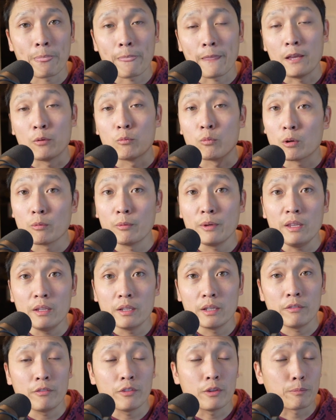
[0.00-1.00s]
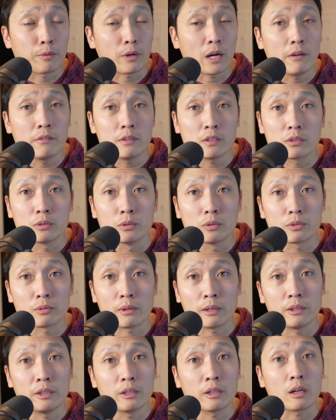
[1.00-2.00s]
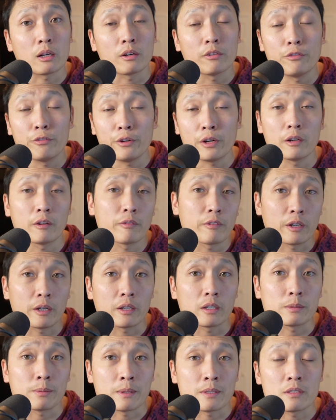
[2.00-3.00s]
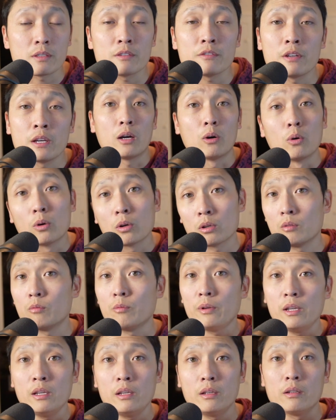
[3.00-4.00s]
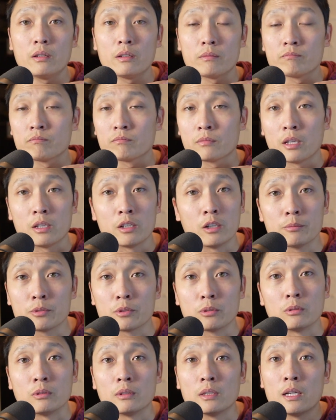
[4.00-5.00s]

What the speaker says: And where we live, the private schools around here are very, very expensive. Or we can homeschool.